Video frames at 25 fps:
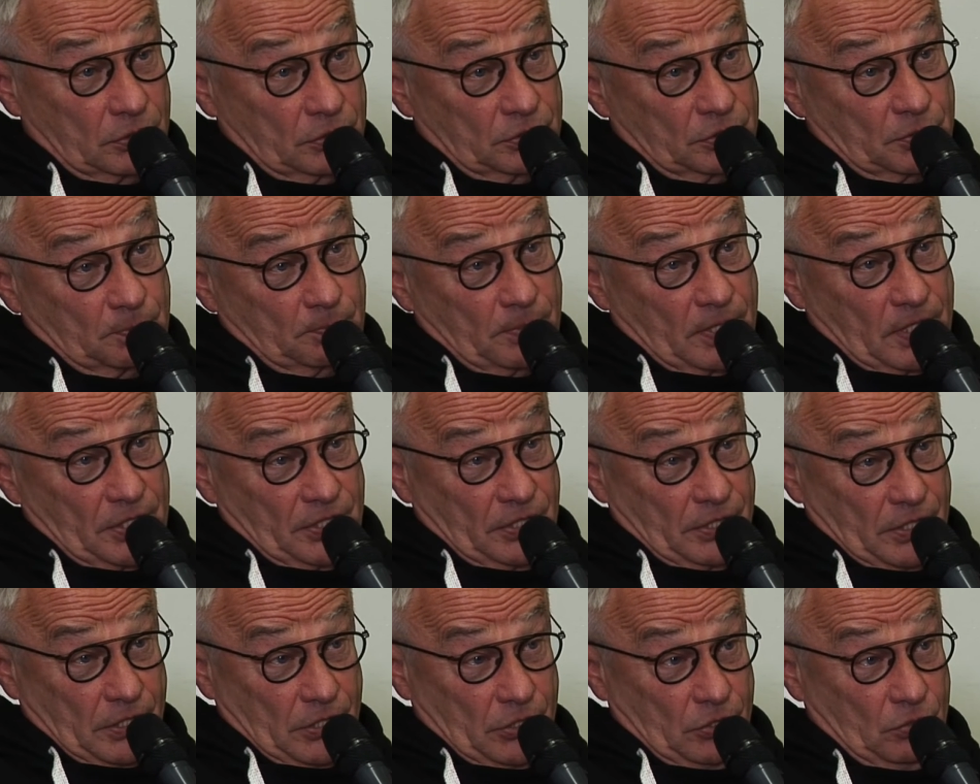
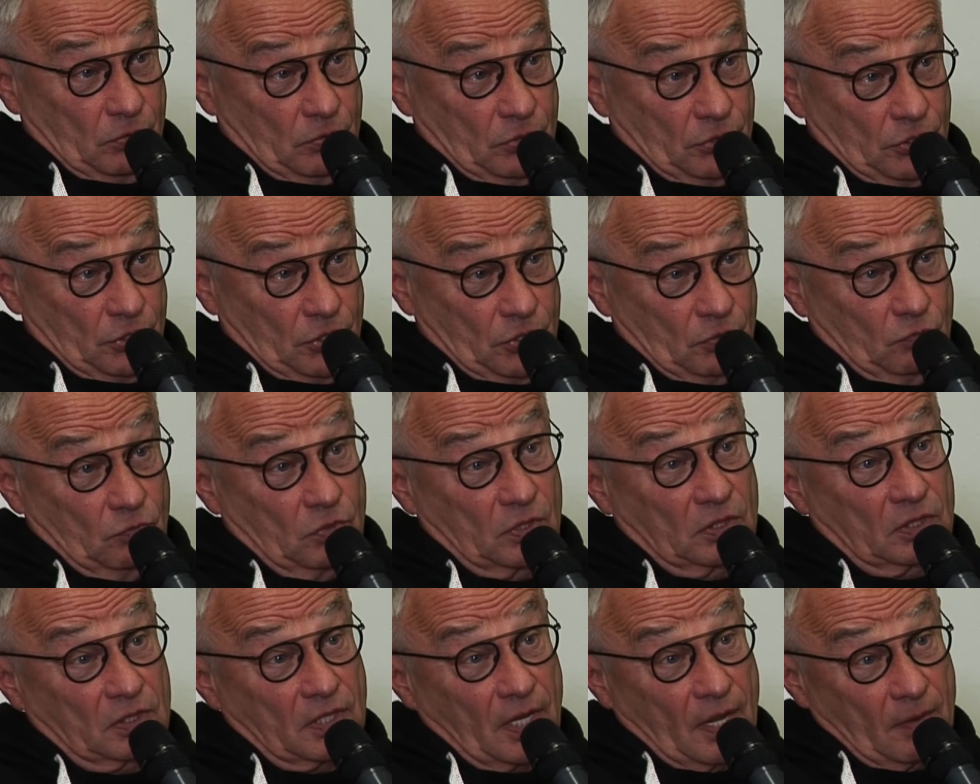um, as
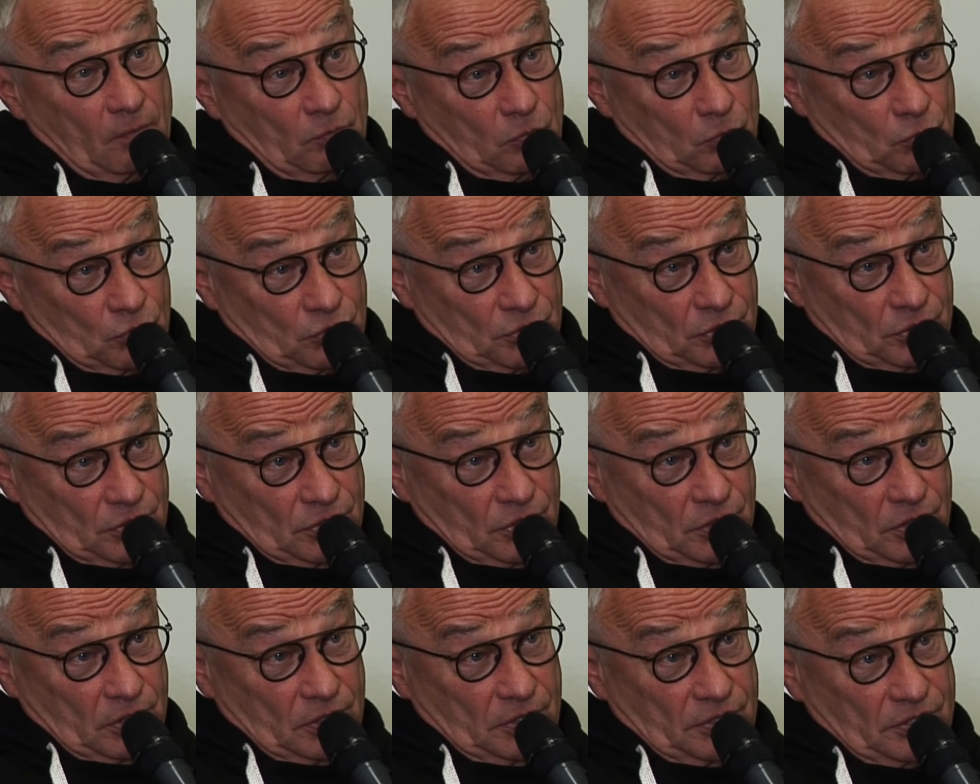as their home,
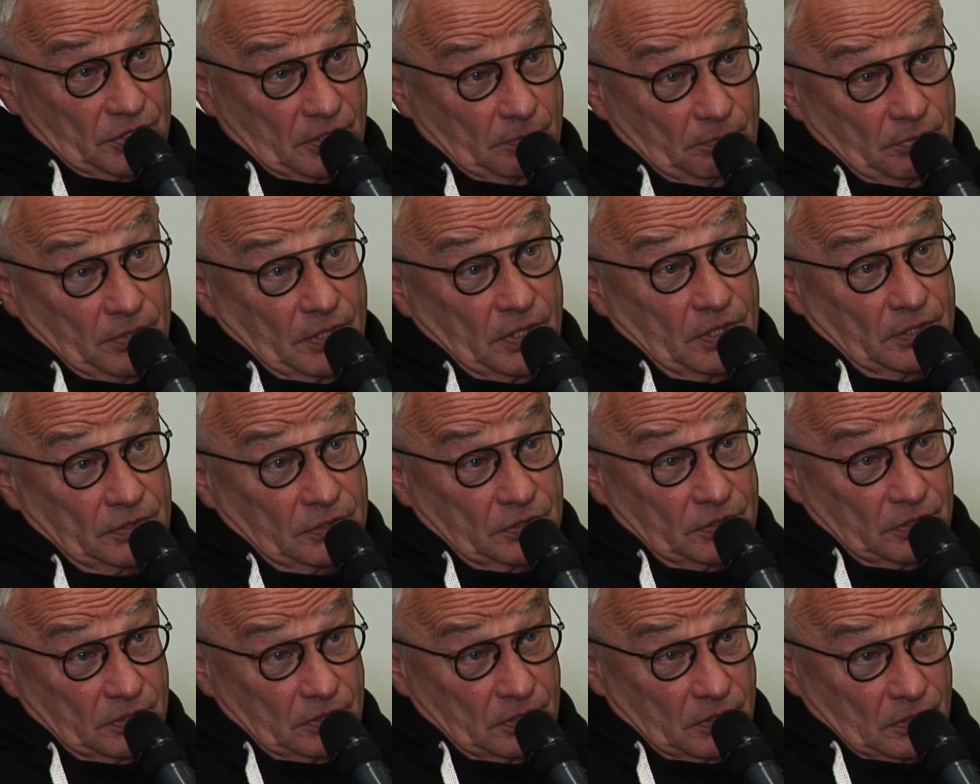as the
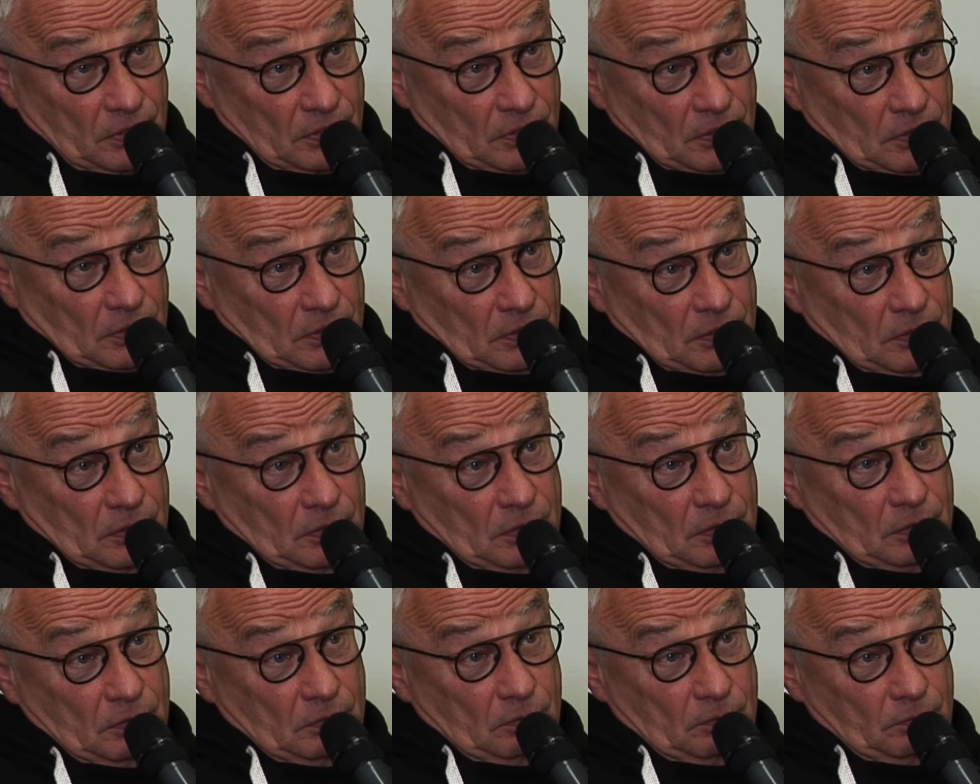opposite uh,
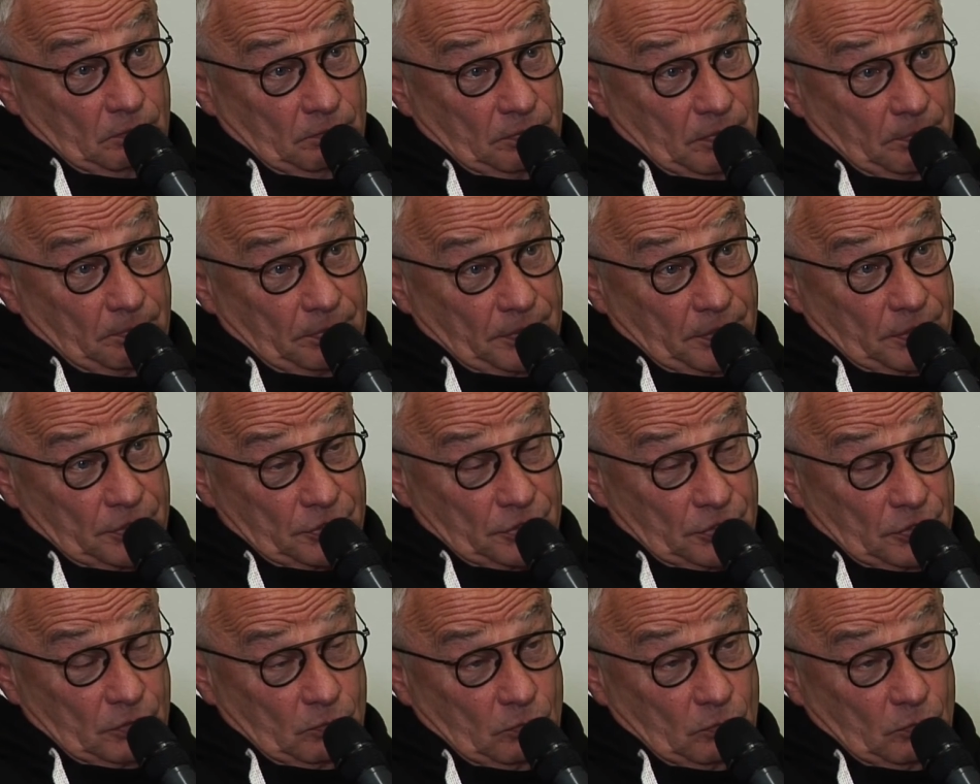to uh, the right